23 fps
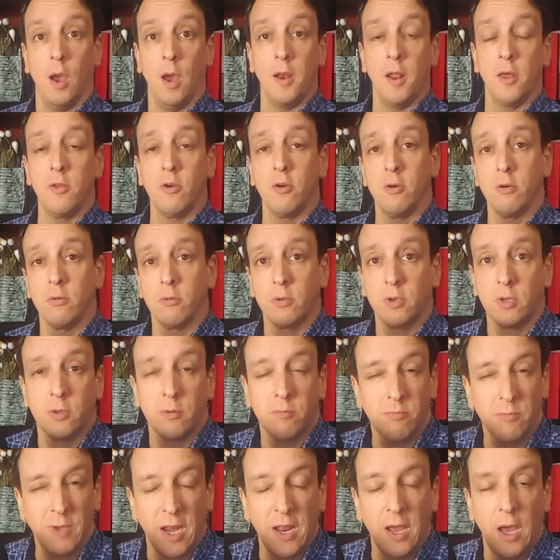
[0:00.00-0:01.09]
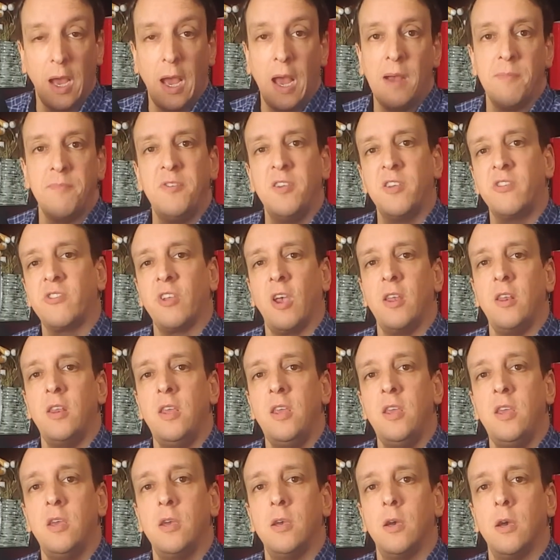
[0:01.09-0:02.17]
Another kind of obvious
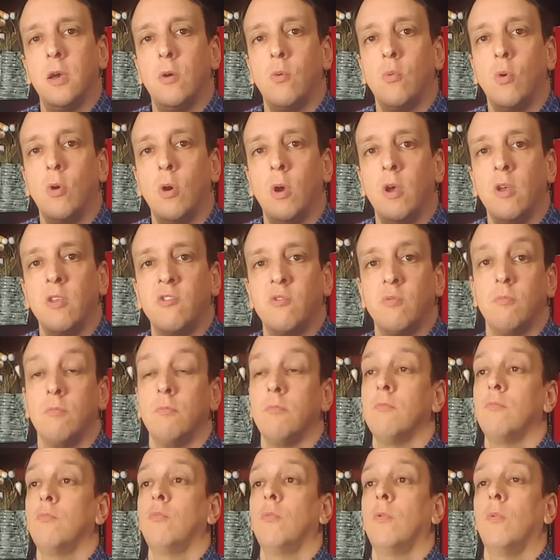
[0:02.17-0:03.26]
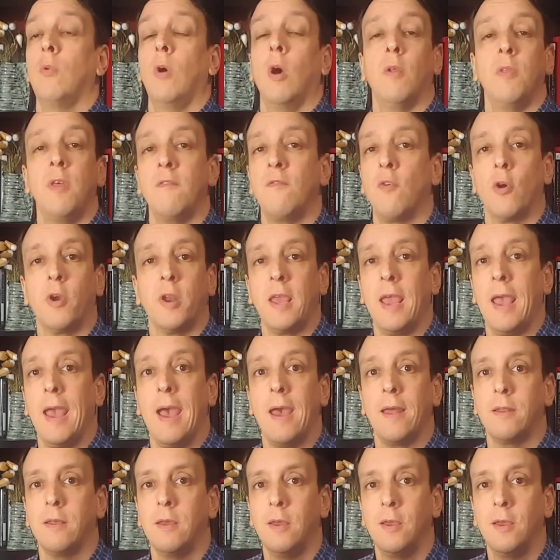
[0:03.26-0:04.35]
idea was, well, they've already
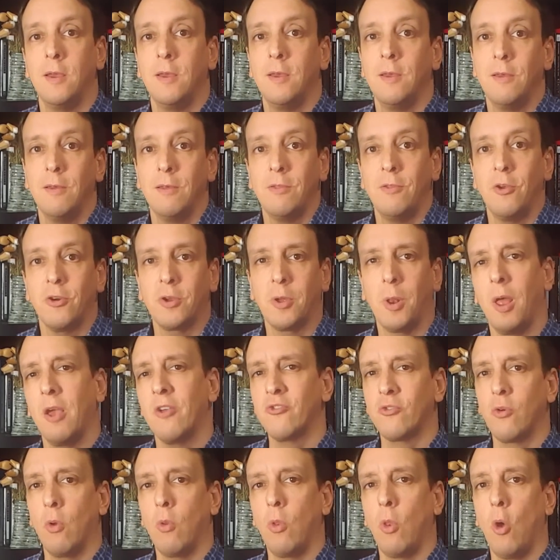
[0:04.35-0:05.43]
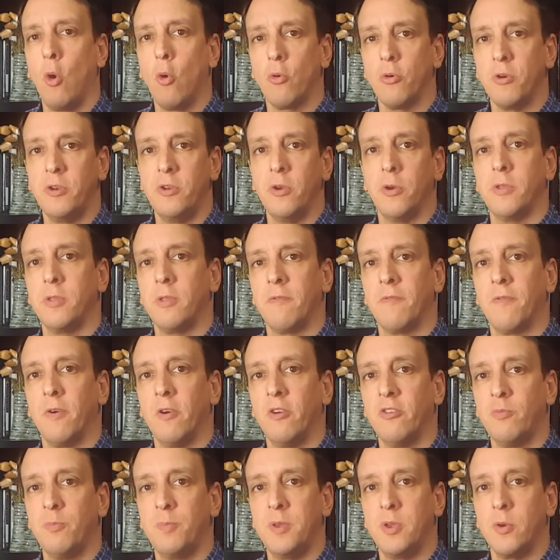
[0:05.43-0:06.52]
had their cholesterol lowered during the
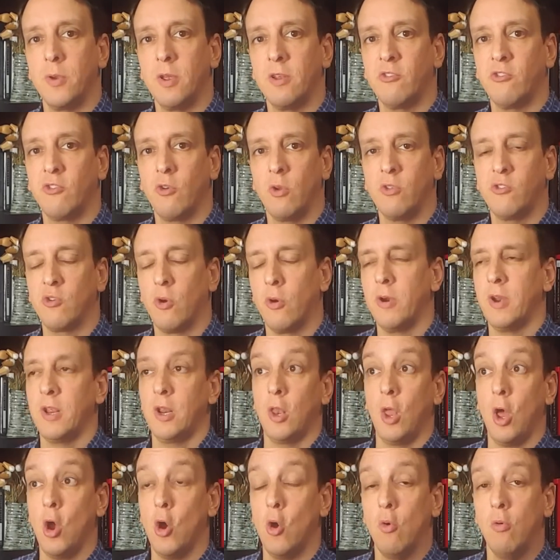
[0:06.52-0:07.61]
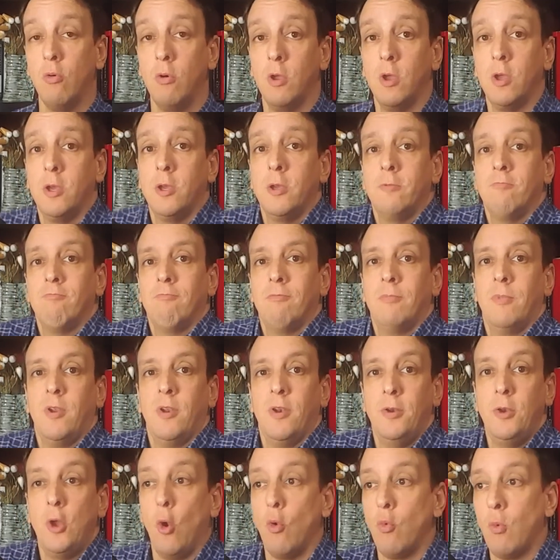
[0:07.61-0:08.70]
first period, so it's already low.
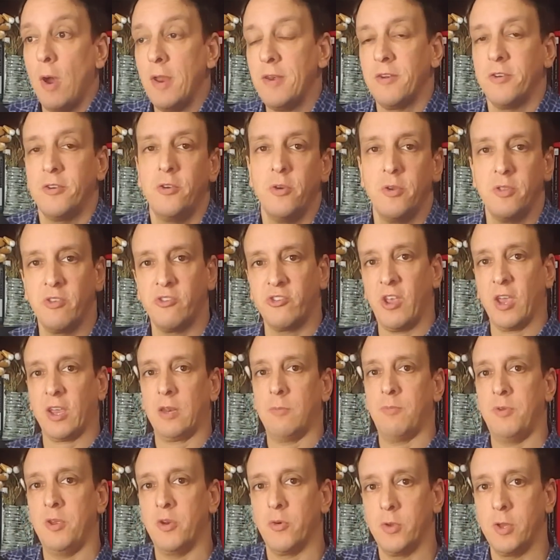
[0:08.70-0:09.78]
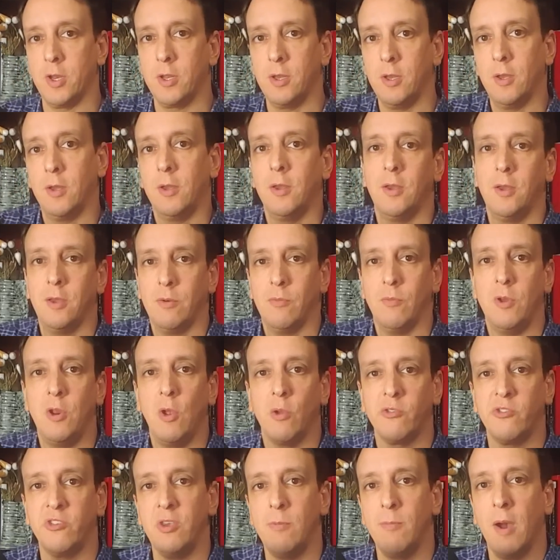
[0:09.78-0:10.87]
No wonder during the second period, we
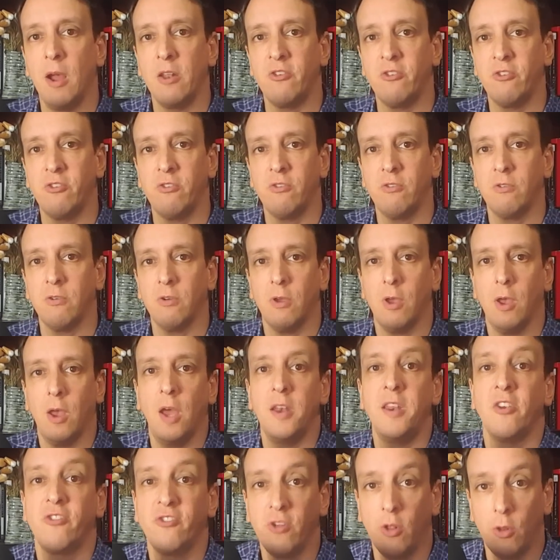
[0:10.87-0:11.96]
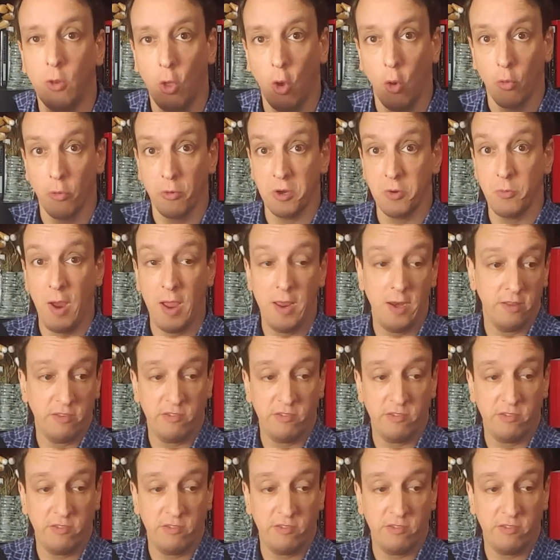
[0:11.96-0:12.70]
don't see much additional lowering, right?